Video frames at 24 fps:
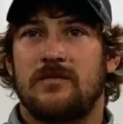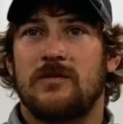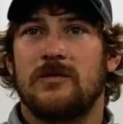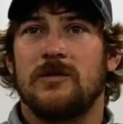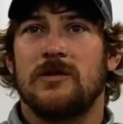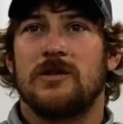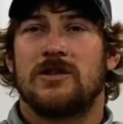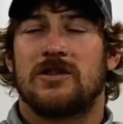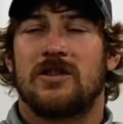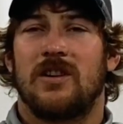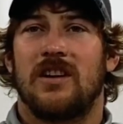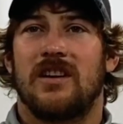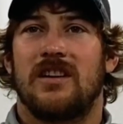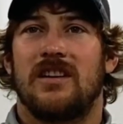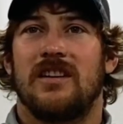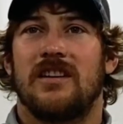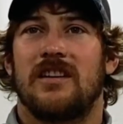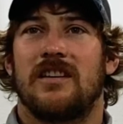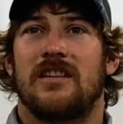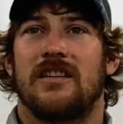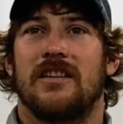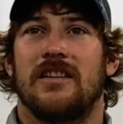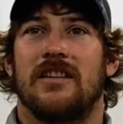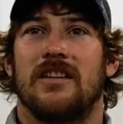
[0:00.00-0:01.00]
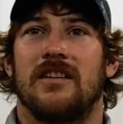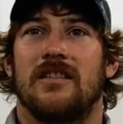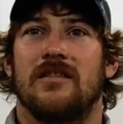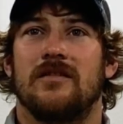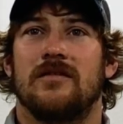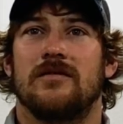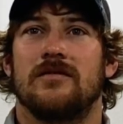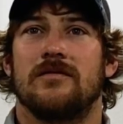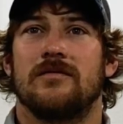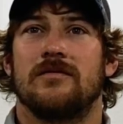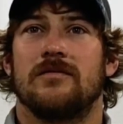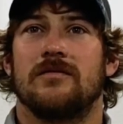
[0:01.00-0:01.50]
So I think the
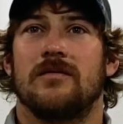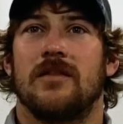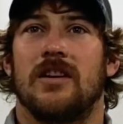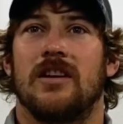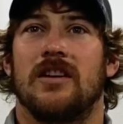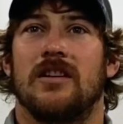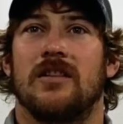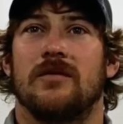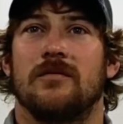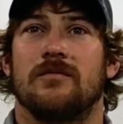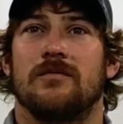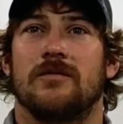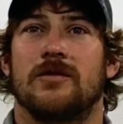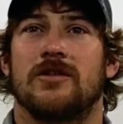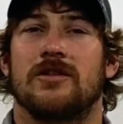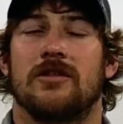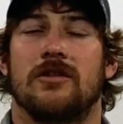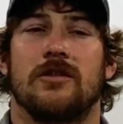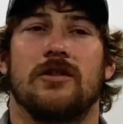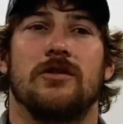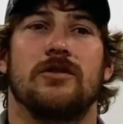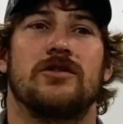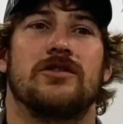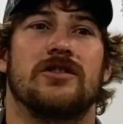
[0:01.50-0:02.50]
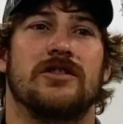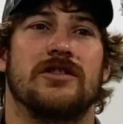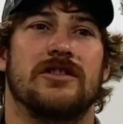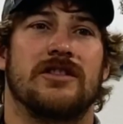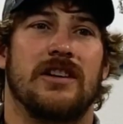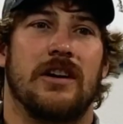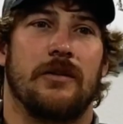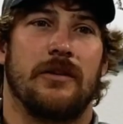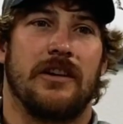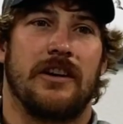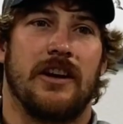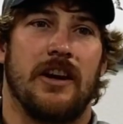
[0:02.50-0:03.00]
solutions
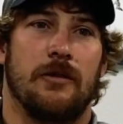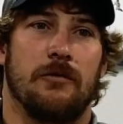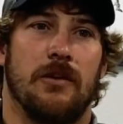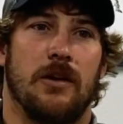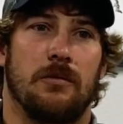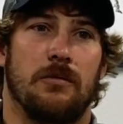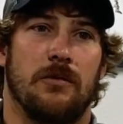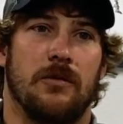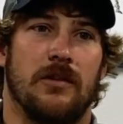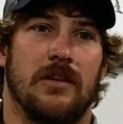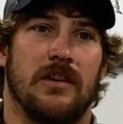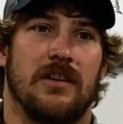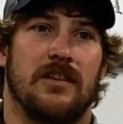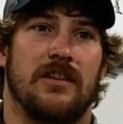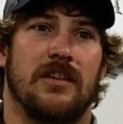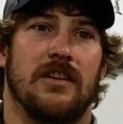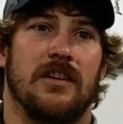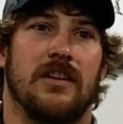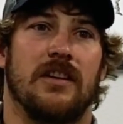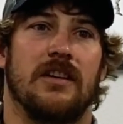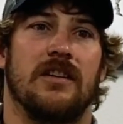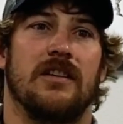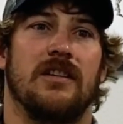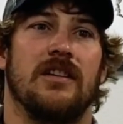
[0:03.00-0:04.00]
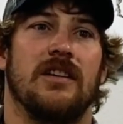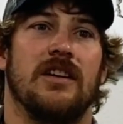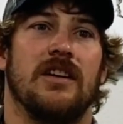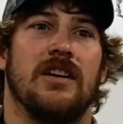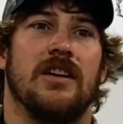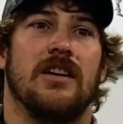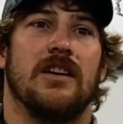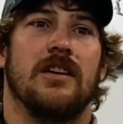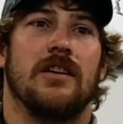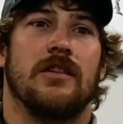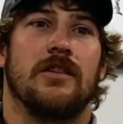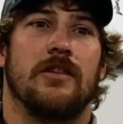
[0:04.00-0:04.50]
that we came up with to
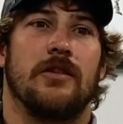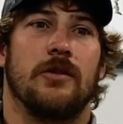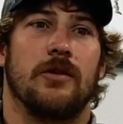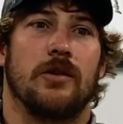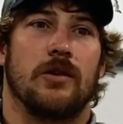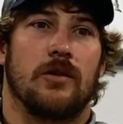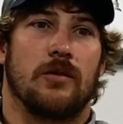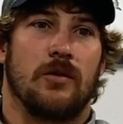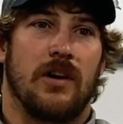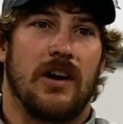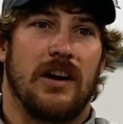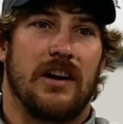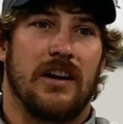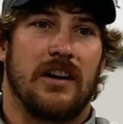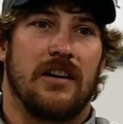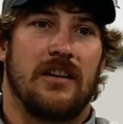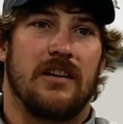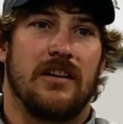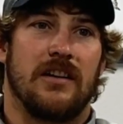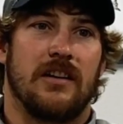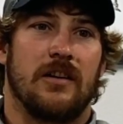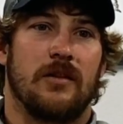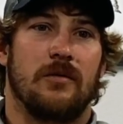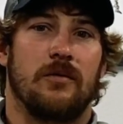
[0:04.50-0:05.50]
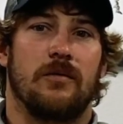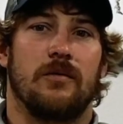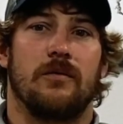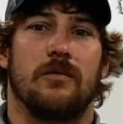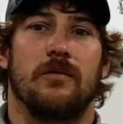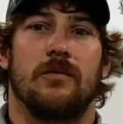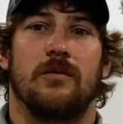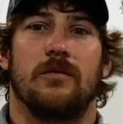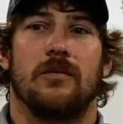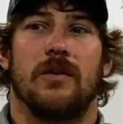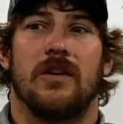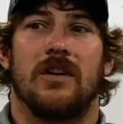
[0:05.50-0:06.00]
do it right, I think
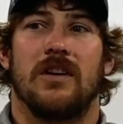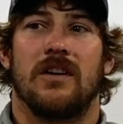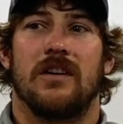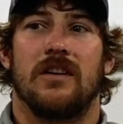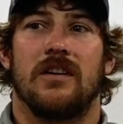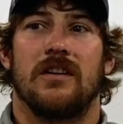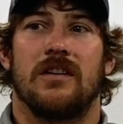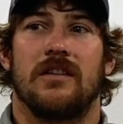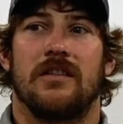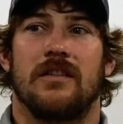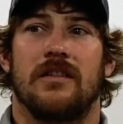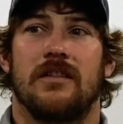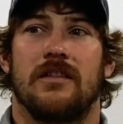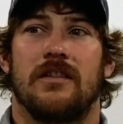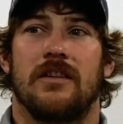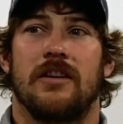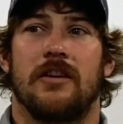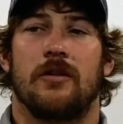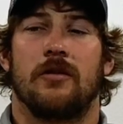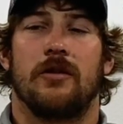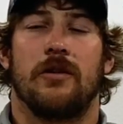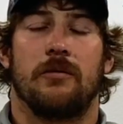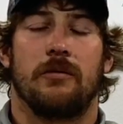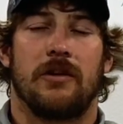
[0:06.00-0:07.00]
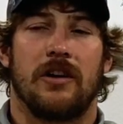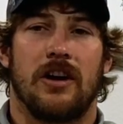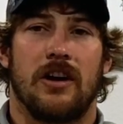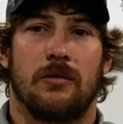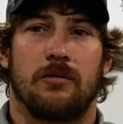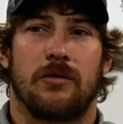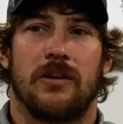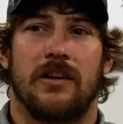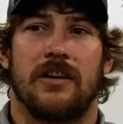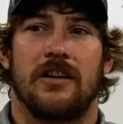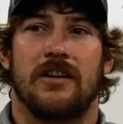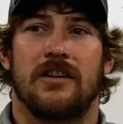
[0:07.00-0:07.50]
the equipment
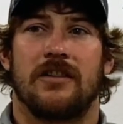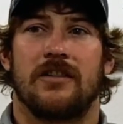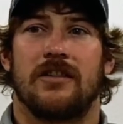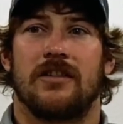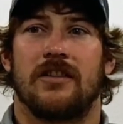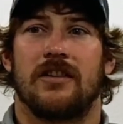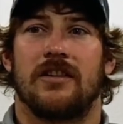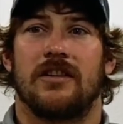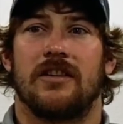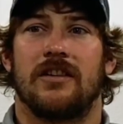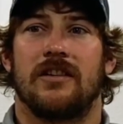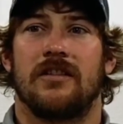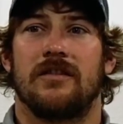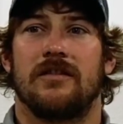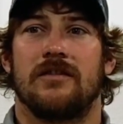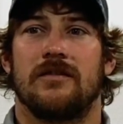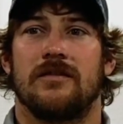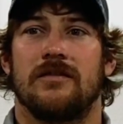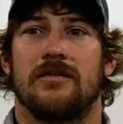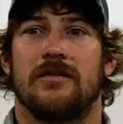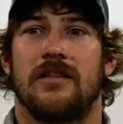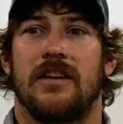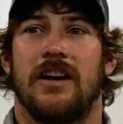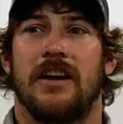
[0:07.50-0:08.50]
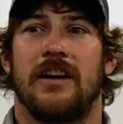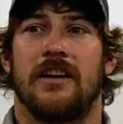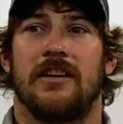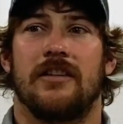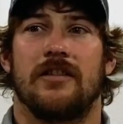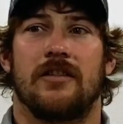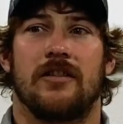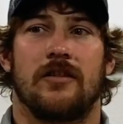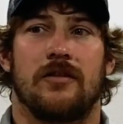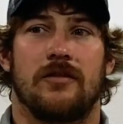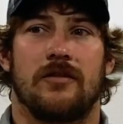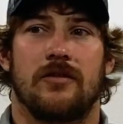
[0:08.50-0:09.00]
operators,
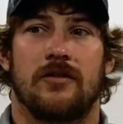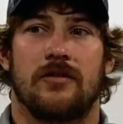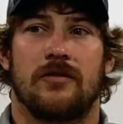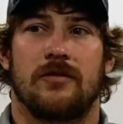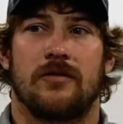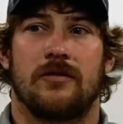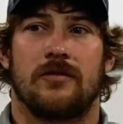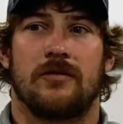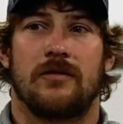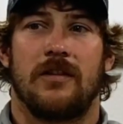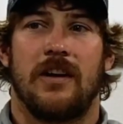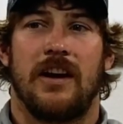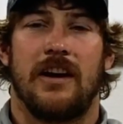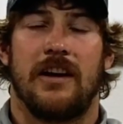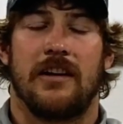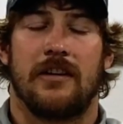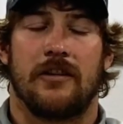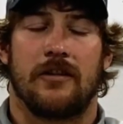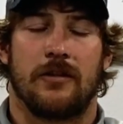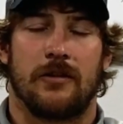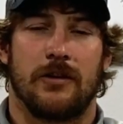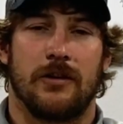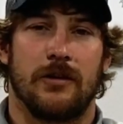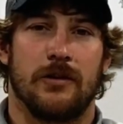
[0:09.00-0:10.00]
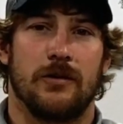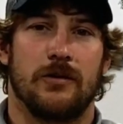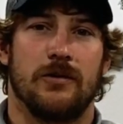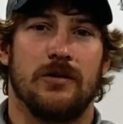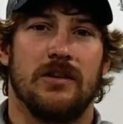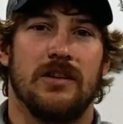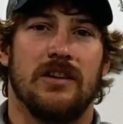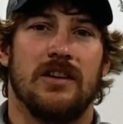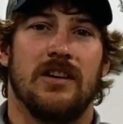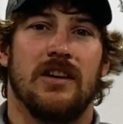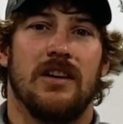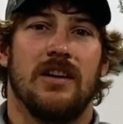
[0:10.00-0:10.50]
hand crew
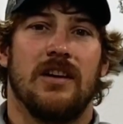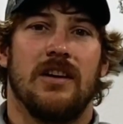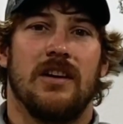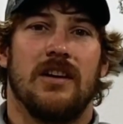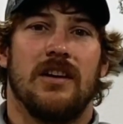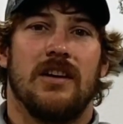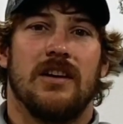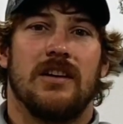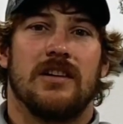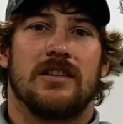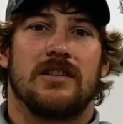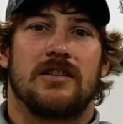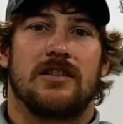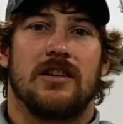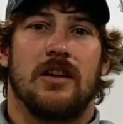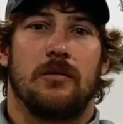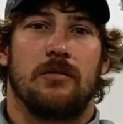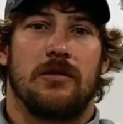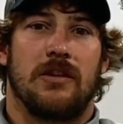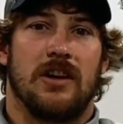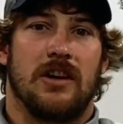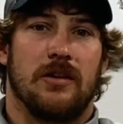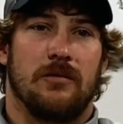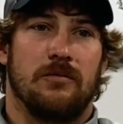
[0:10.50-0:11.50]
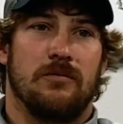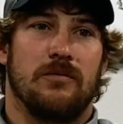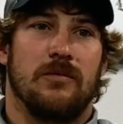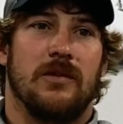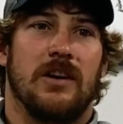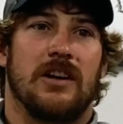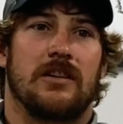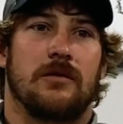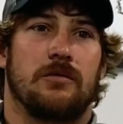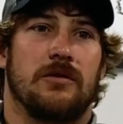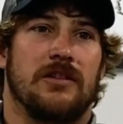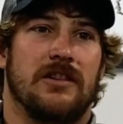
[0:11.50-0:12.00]
stepped up
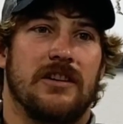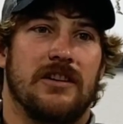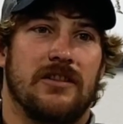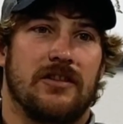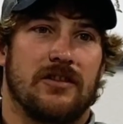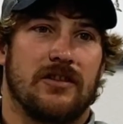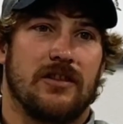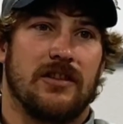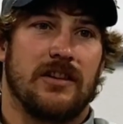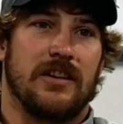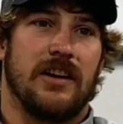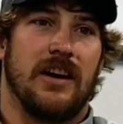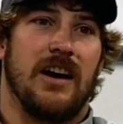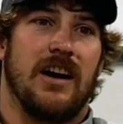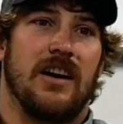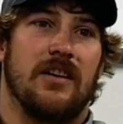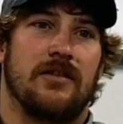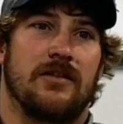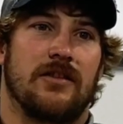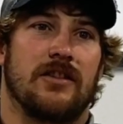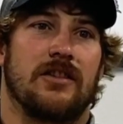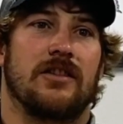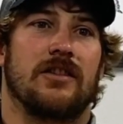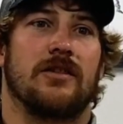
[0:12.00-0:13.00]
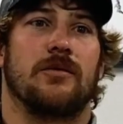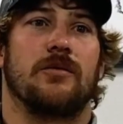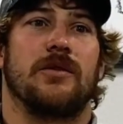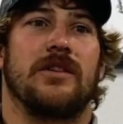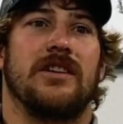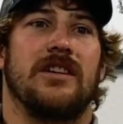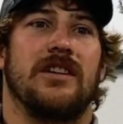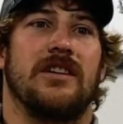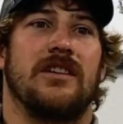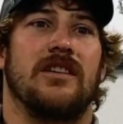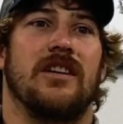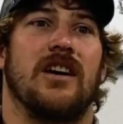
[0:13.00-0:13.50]
exponentially after
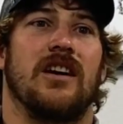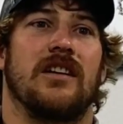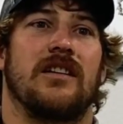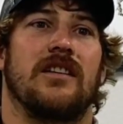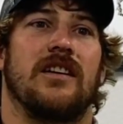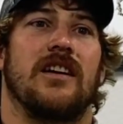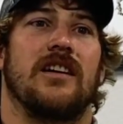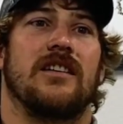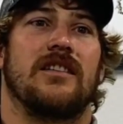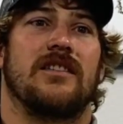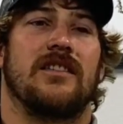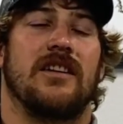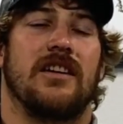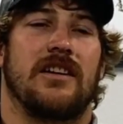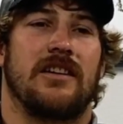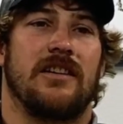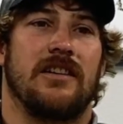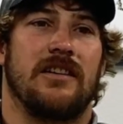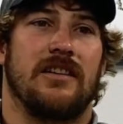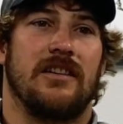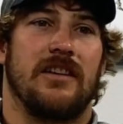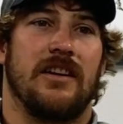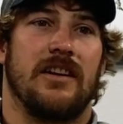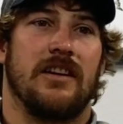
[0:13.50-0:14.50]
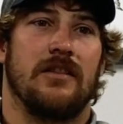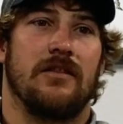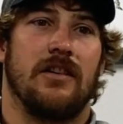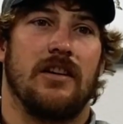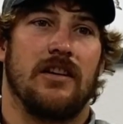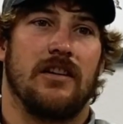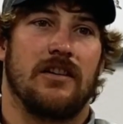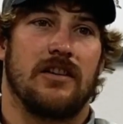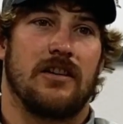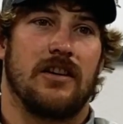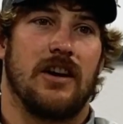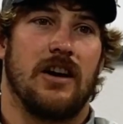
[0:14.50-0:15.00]
we got that second day of
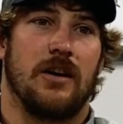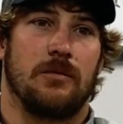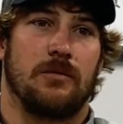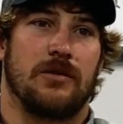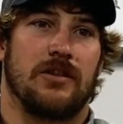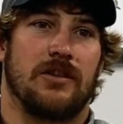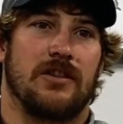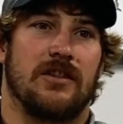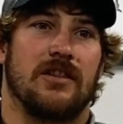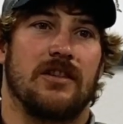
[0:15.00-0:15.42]
helicopter